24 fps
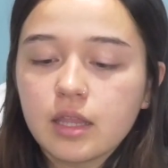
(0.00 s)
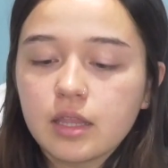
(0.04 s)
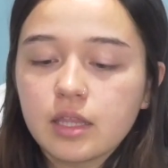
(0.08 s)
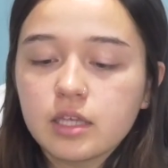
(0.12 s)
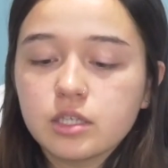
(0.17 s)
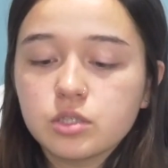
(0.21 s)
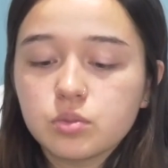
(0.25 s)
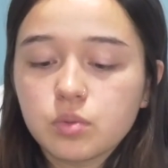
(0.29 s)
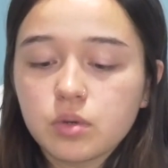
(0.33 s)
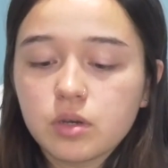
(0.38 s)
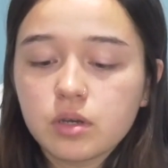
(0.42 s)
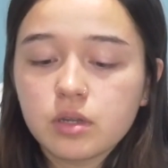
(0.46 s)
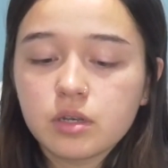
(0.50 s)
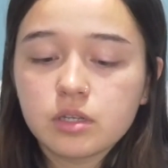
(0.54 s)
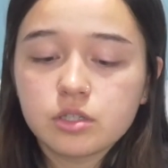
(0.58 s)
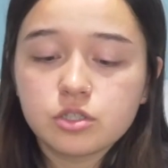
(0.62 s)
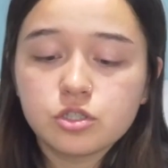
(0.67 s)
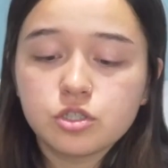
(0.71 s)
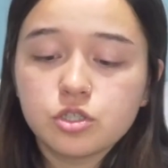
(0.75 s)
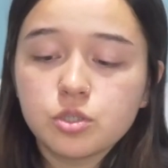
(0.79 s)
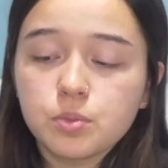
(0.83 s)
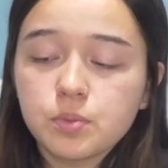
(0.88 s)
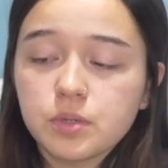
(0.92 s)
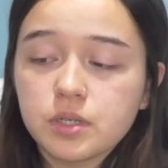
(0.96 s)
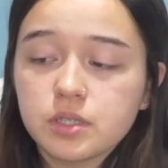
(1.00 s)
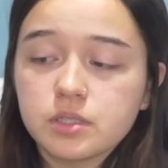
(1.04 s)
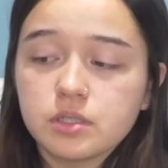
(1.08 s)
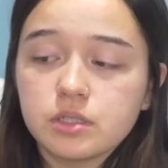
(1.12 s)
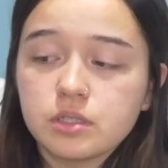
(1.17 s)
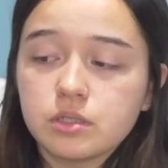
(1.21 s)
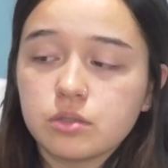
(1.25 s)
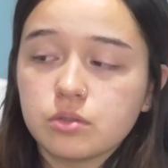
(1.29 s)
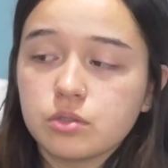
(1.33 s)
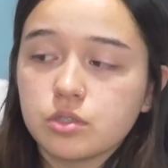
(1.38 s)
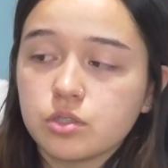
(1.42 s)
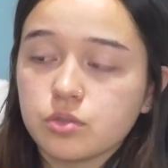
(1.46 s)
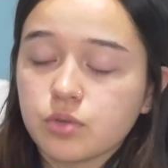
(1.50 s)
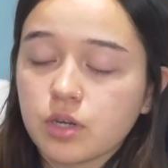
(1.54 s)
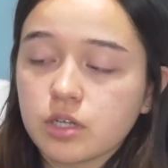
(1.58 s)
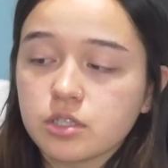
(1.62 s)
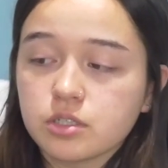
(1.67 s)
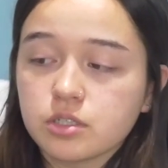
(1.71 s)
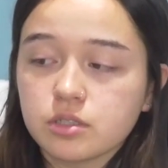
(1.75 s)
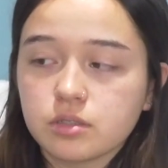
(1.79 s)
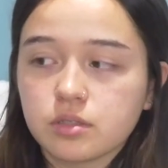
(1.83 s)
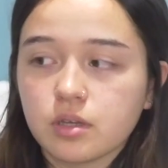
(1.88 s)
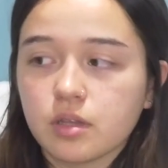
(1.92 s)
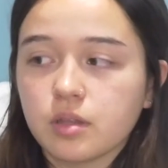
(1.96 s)
This one, super easy to use,
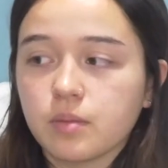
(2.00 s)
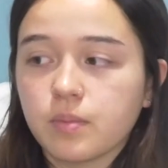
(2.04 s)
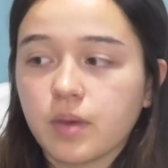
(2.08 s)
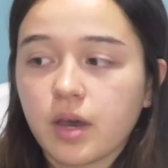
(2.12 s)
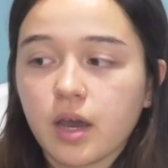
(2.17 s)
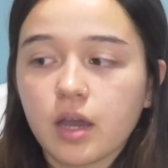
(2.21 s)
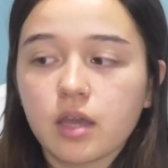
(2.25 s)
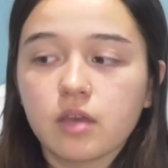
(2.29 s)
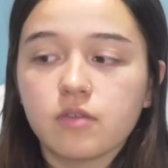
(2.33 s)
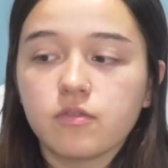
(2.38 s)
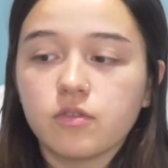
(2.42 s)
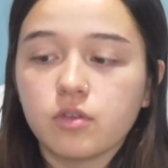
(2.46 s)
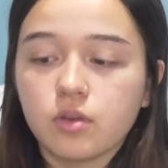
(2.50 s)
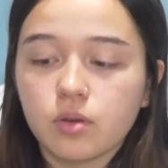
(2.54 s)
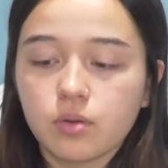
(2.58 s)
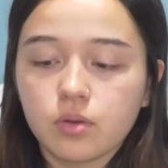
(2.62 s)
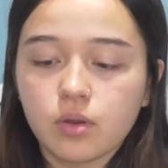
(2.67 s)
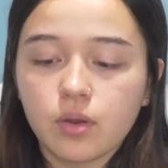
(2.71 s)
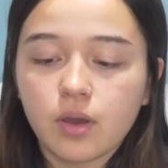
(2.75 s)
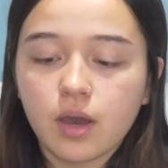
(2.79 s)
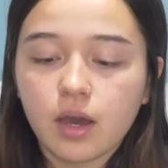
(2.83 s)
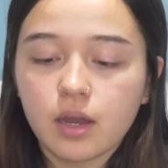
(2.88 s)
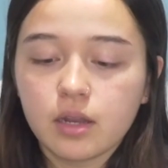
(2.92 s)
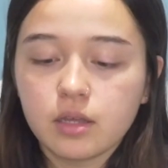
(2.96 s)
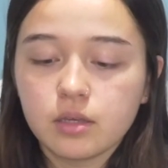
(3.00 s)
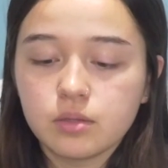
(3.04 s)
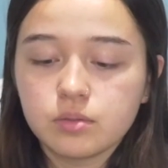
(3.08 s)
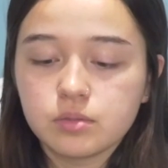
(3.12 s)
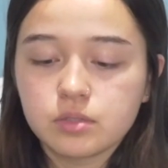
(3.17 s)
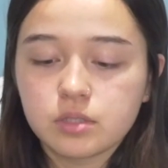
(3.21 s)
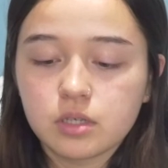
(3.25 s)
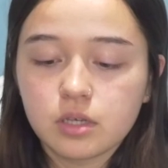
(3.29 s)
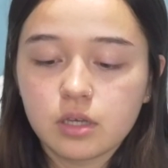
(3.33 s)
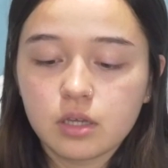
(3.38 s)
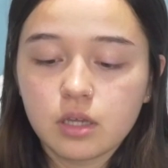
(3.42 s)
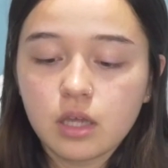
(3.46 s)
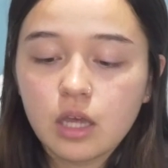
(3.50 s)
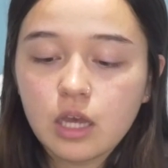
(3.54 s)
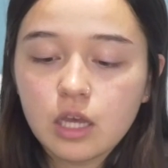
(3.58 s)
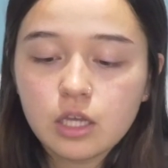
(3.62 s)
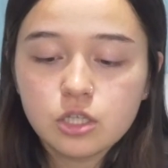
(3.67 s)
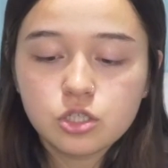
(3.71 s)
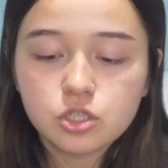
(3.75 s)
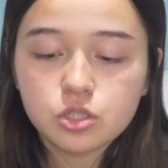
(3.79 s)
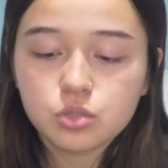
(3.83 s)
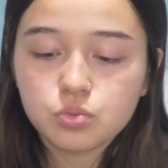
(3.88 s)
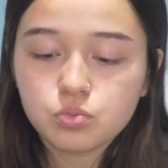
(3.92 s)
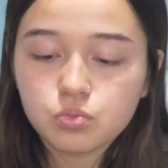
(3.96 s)
directions on the back if you don't know how to use it.
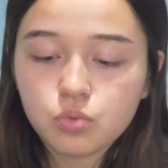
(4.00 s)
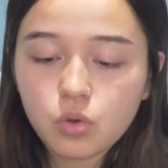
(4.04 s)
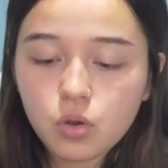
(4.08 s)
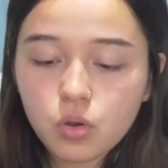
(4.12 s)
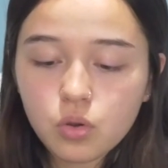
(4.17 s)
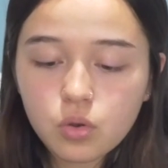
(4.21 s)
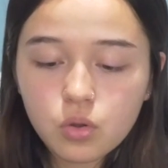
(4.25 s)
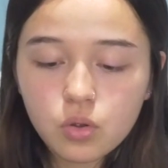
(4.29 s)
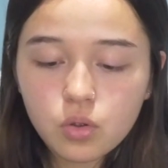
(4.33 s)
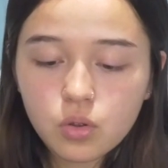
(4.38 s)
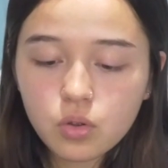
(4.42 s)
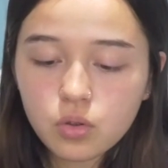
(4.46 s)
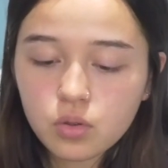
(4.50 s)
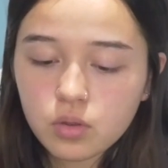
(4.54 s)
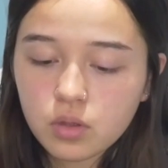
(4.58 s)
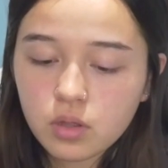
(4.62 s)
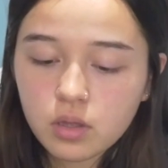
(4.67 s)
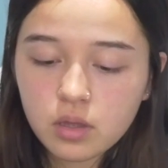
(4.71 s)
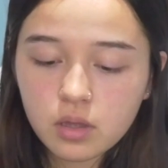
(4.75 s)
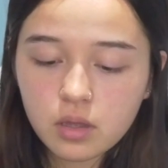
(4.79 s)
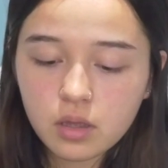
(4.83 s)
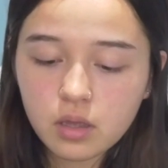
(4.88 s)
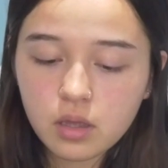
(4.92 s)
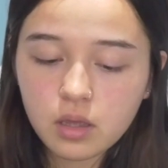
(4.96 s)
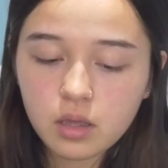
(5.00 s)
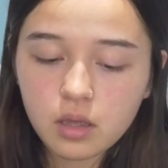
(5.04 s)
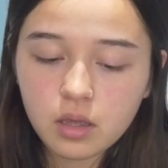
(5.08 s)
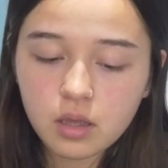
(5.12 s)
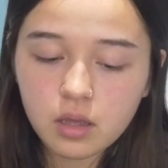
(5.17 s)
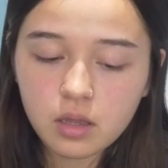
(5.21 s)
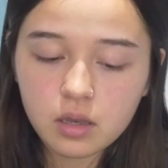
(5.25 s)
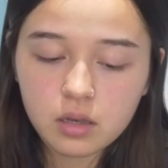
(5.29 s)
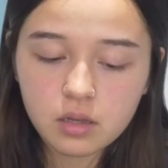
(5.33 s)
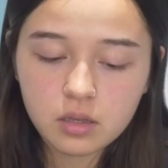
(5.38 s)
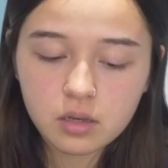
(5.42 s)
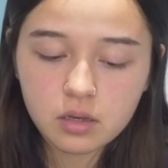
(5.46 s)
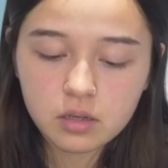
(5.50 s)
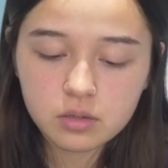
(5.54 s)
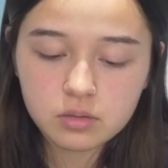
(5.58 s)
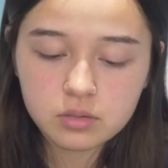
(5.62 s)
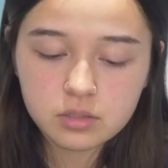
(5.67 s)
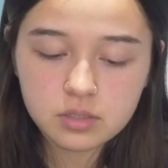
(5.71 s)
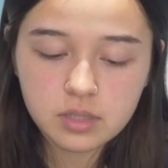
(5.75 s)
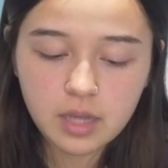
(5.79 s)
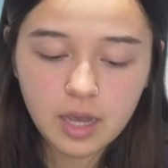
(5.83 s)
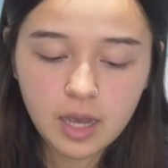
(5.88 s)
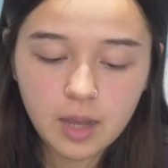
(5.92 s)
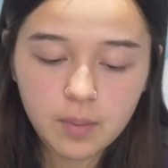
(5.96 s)
Just roll and, you know,
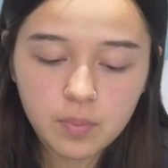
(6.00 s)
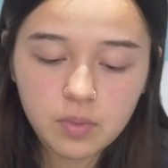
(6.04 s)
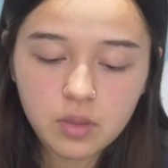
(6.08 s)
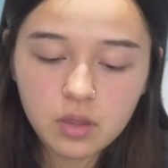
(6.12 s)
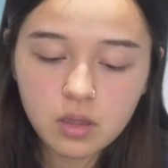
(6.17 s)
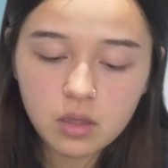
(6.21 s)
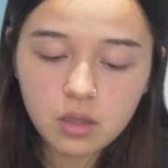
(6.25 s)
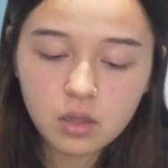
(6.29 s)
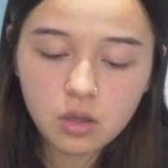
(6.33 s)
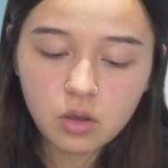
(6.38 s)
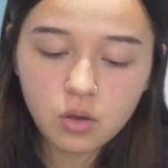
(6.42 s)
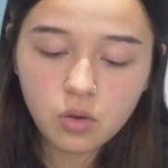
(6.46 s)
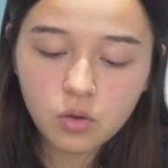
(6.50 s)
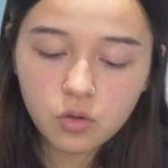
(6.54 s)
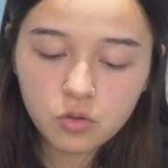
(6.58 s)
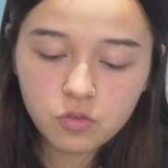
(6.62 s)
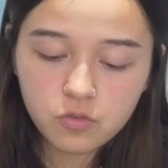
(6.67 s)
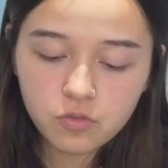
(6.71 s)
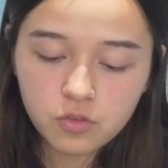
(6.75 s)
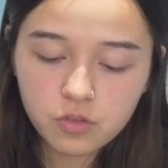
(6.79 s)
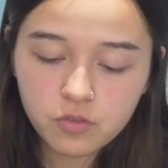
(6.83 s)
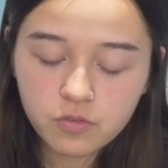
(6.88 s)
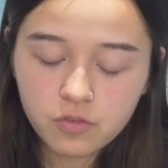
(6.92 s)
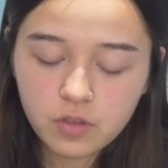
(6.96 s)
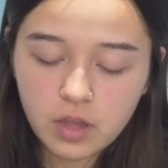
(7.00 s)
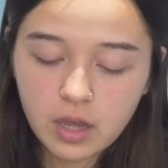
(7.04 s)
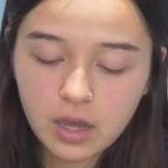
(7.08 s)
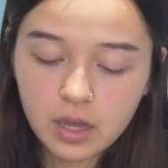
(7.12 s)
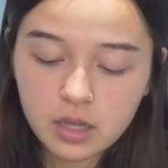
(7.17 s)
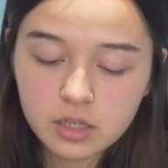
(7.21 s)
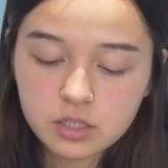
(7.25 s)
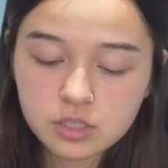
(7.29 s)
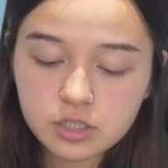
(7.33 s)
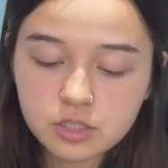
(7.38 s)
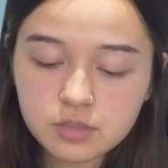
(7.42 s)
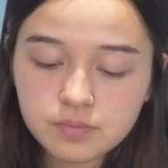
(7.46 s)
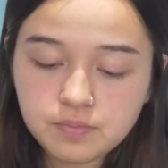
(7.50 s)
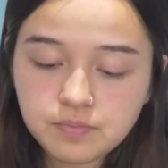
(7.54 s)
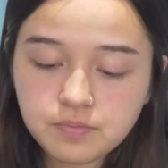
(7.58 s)
snap, hold for the flash.